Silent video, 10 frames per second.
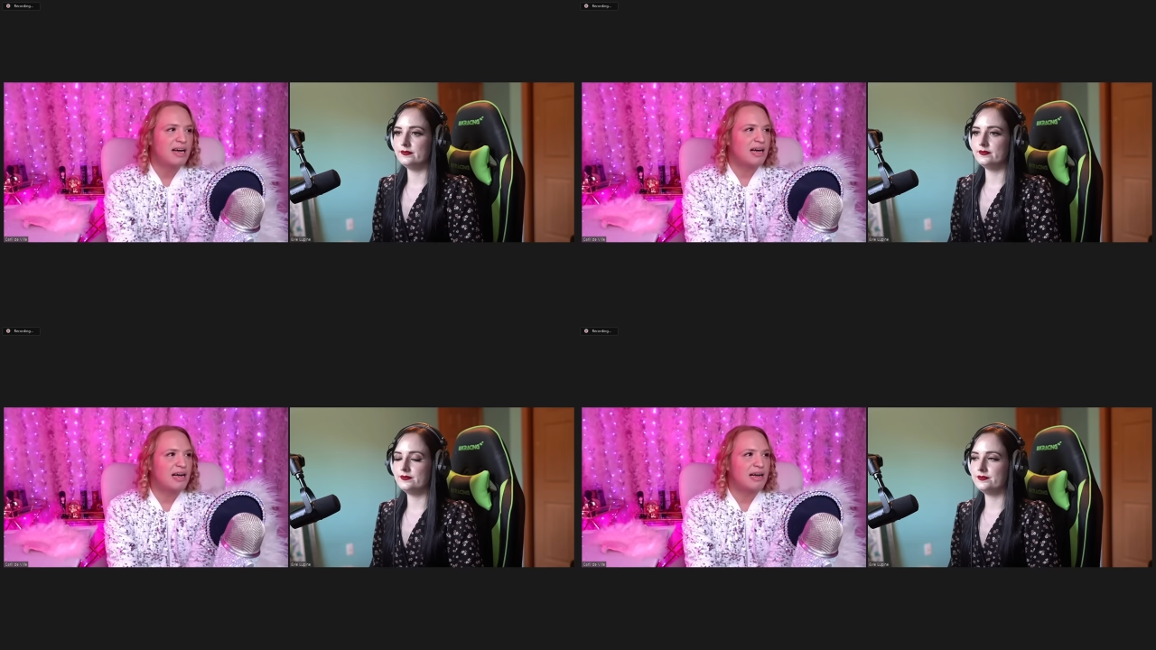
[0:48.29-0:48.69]

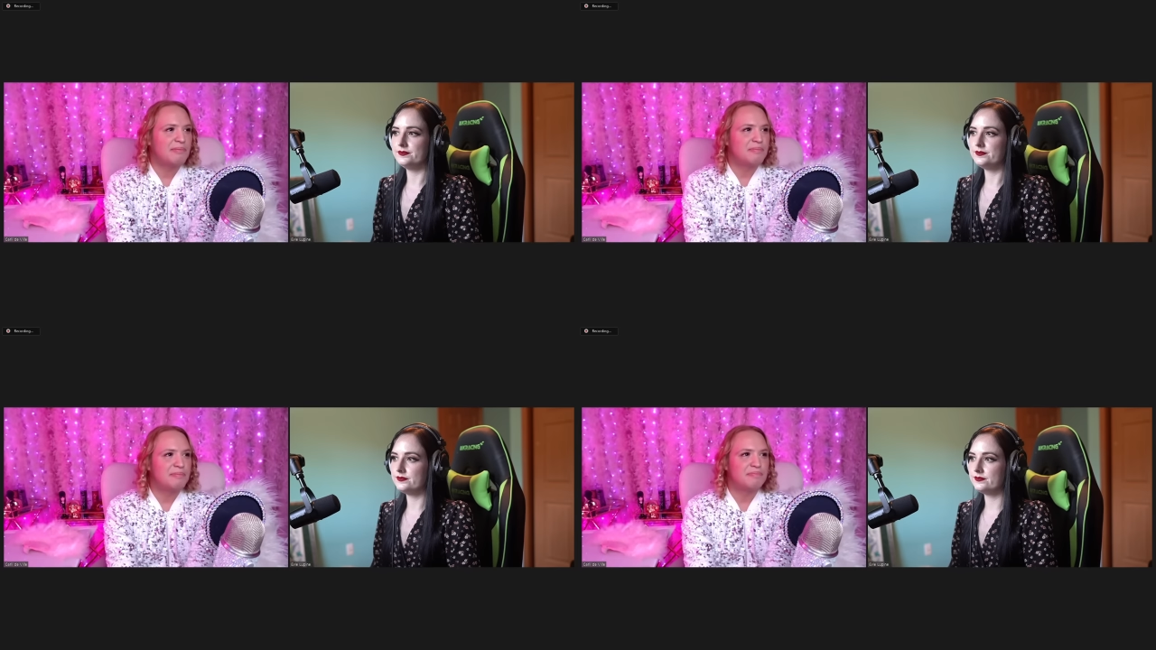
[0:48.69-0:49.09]

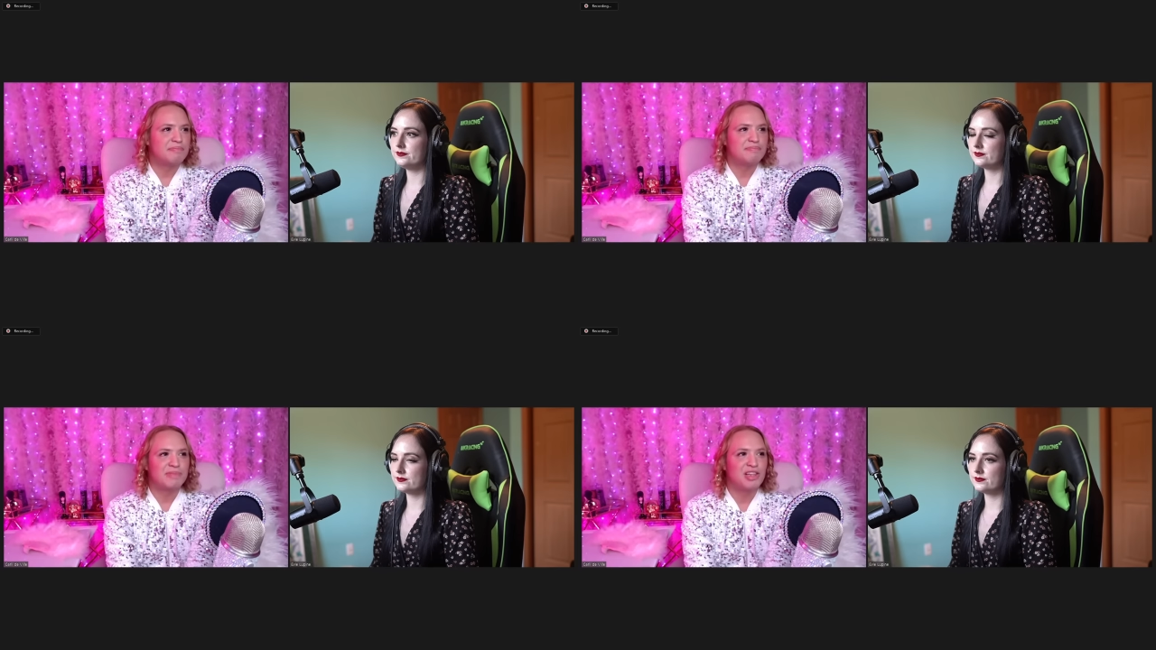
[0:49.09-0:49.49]
Speaker 1: Um,
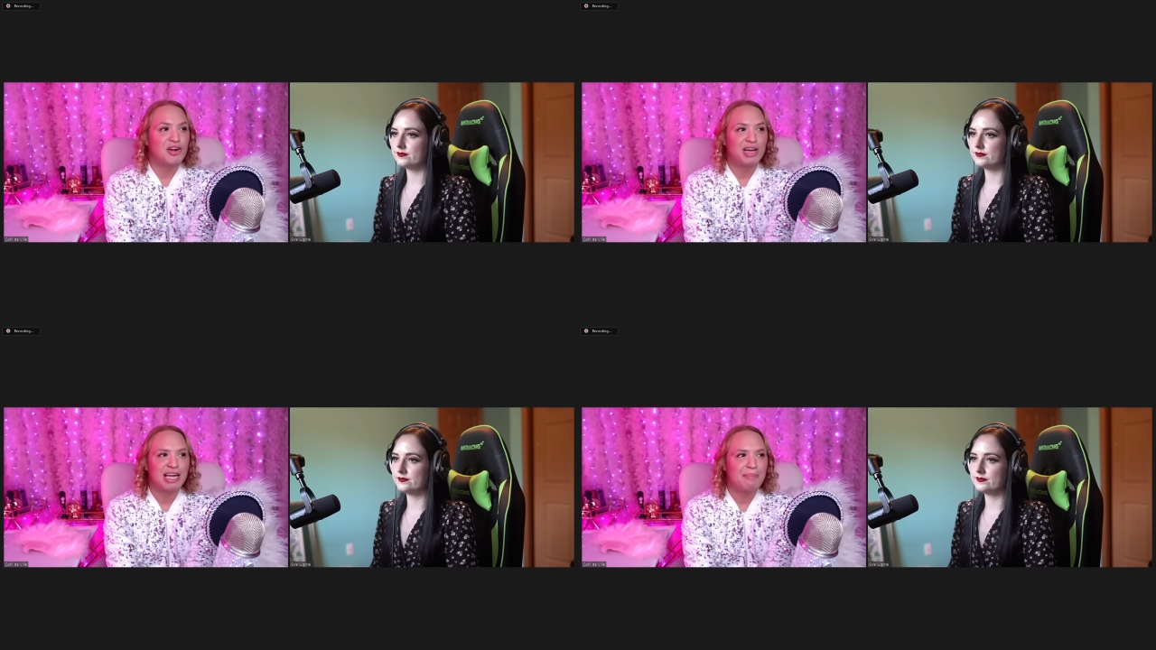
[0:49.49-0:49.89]

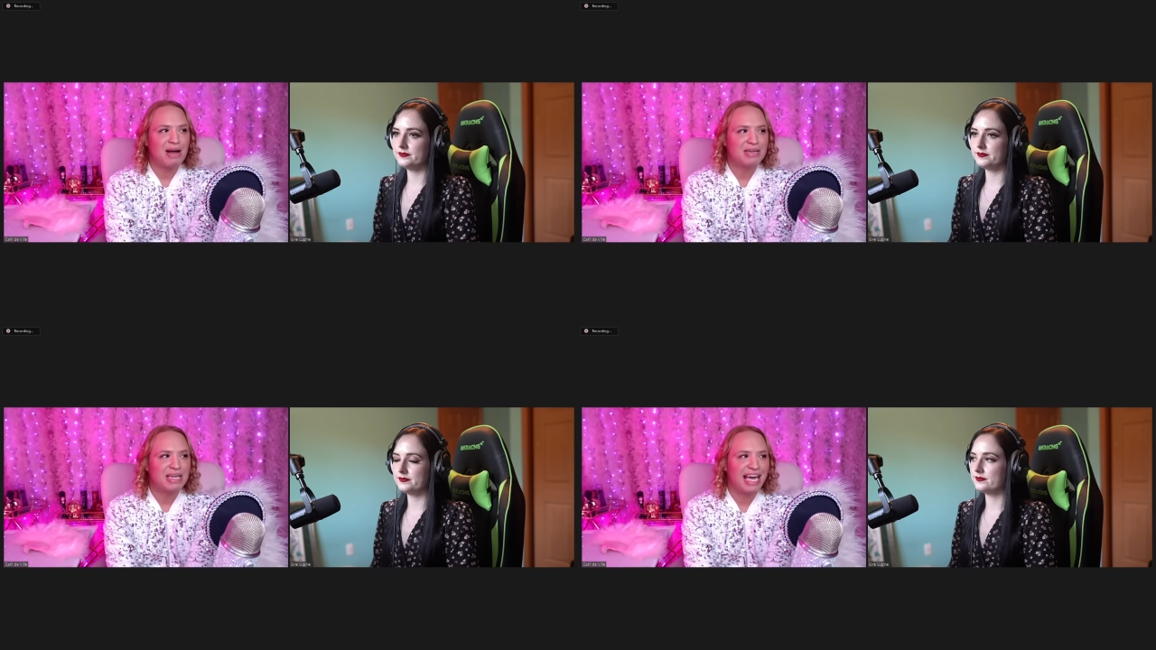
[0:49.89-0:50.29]
learning
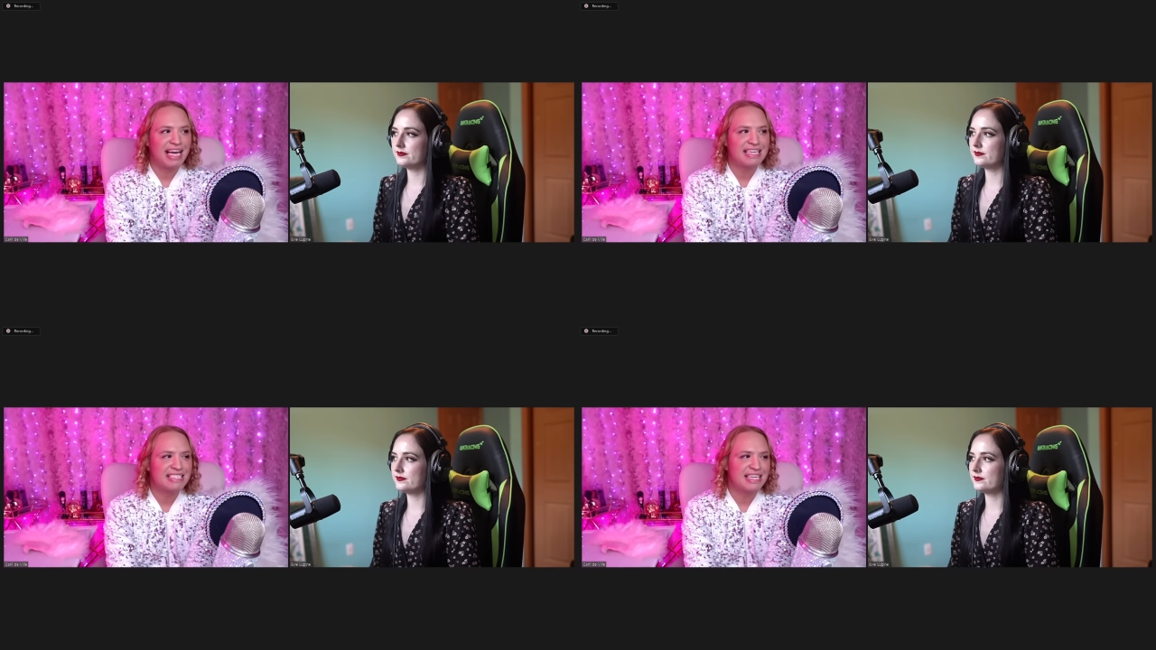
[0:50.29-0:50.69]
about
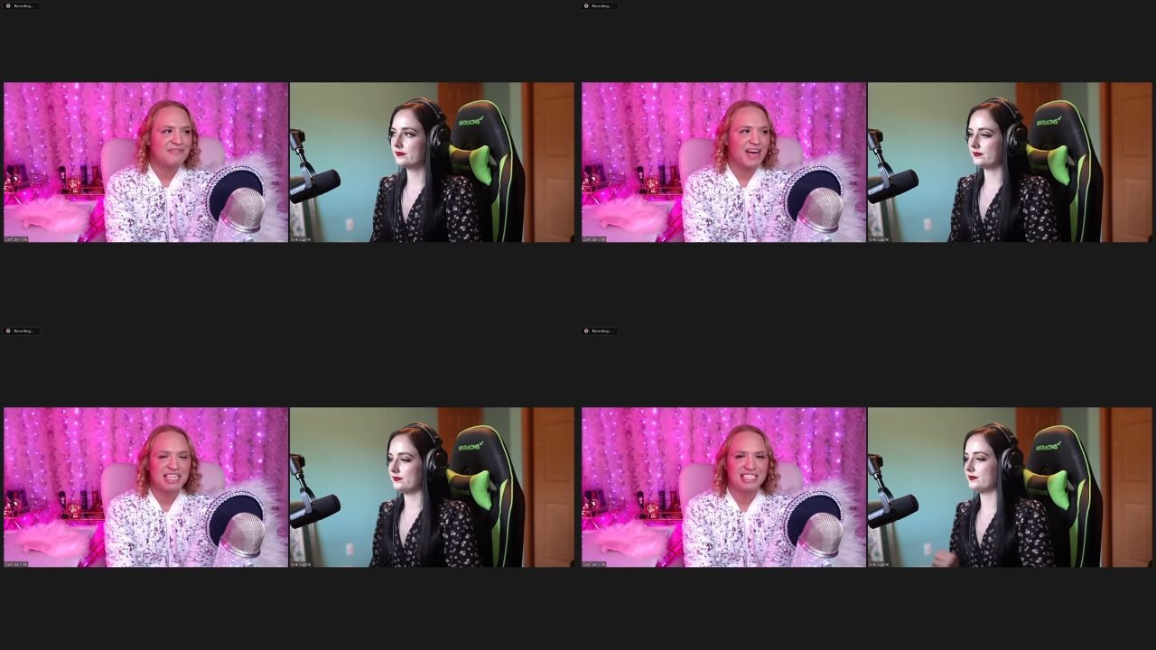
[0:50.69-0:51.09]
kinks
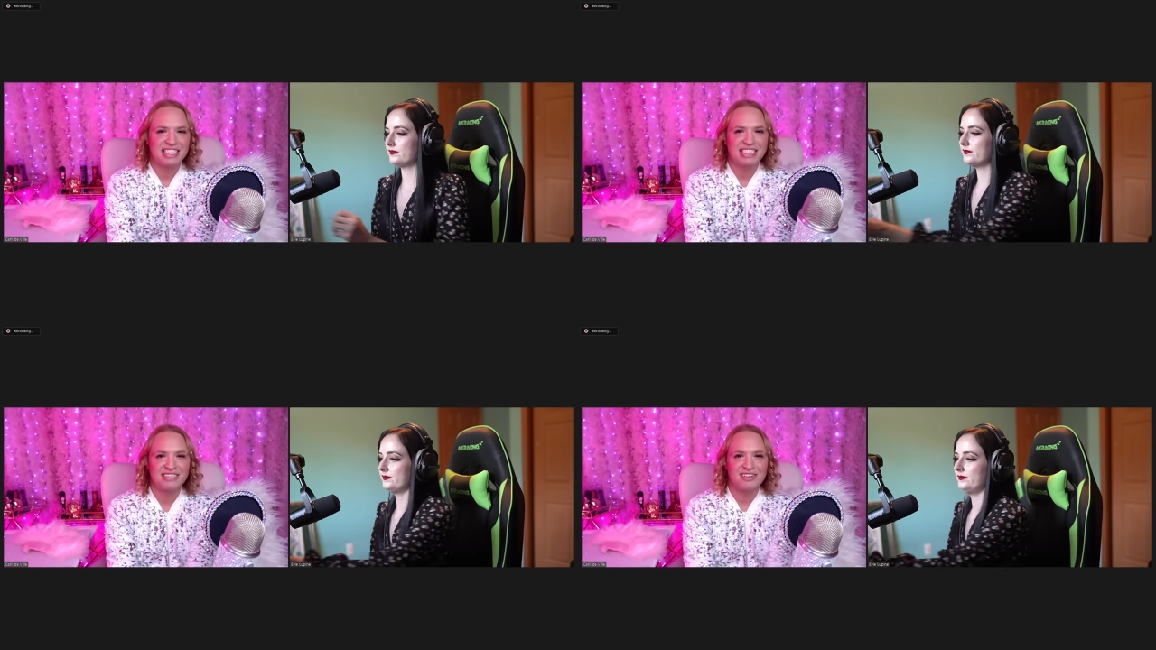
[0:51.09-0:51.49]
and
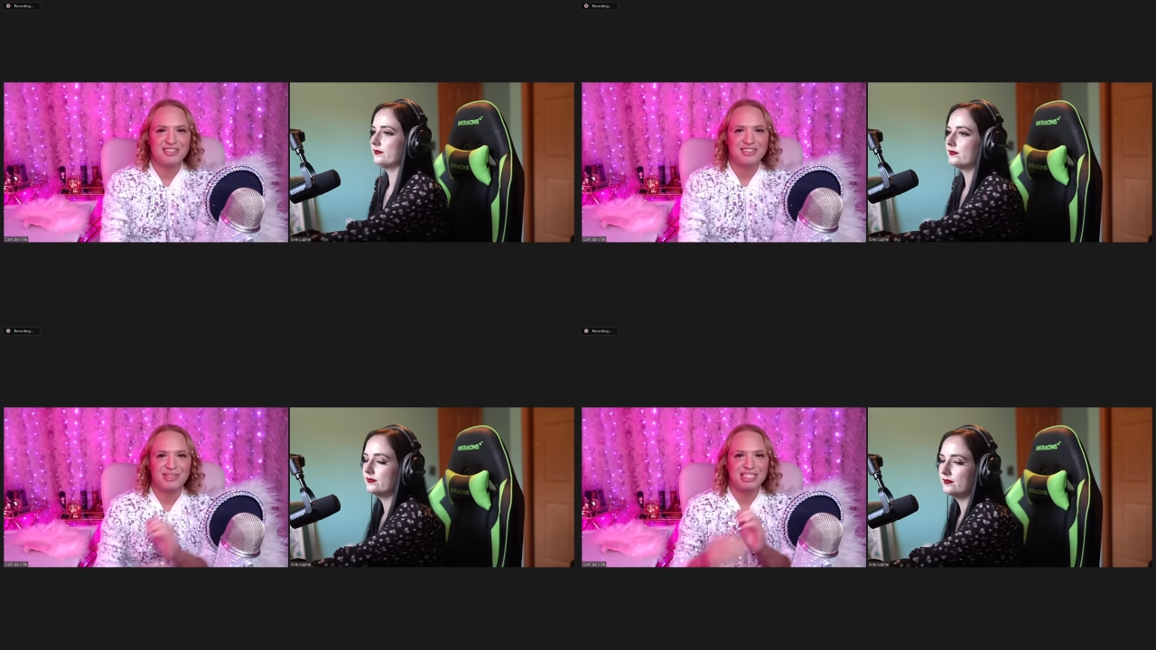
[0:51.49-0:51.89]
fetishes and all
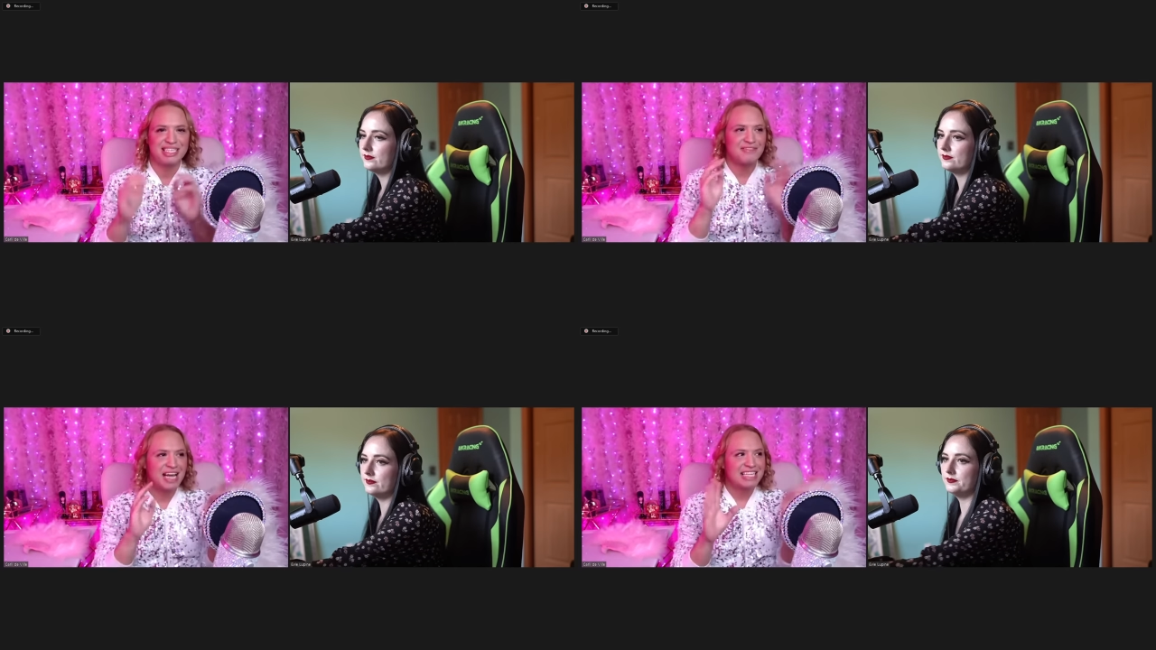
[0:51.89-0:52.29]
sorts
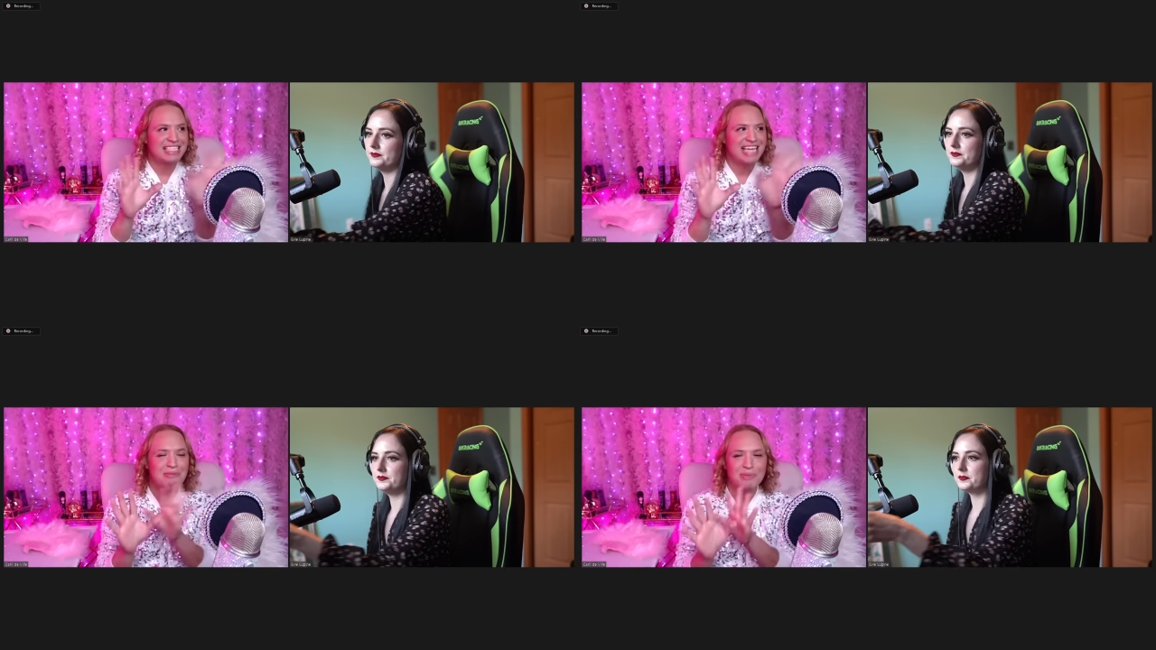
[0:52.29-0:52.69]
of
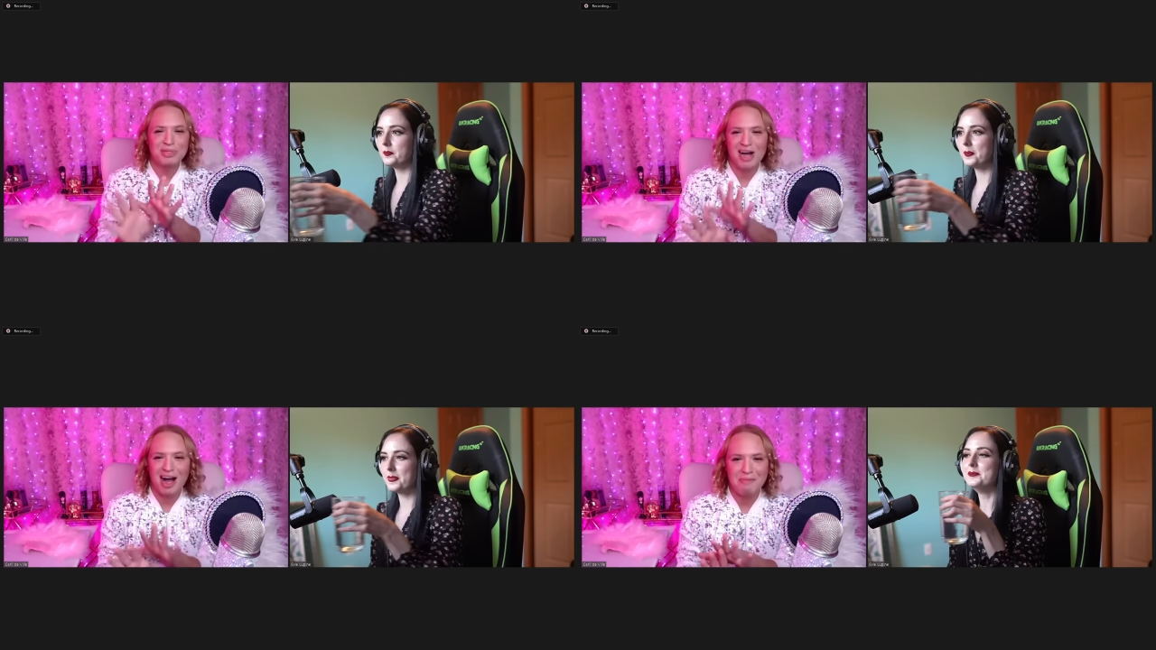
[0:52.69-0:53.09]
taboo
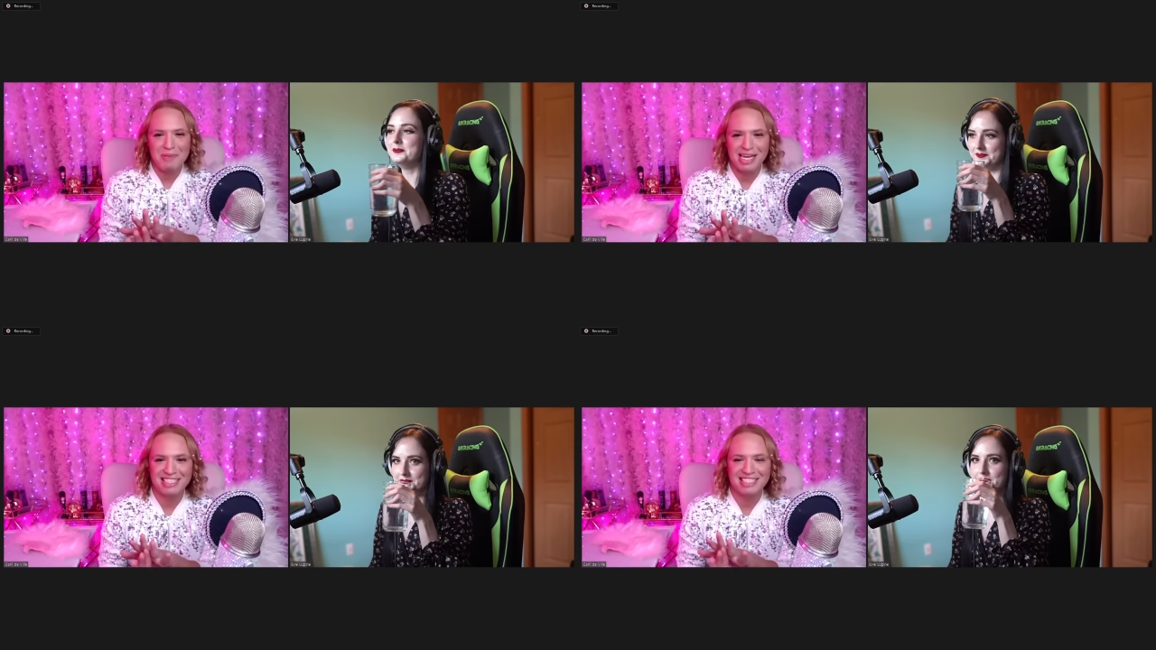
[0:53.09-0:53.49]
topics.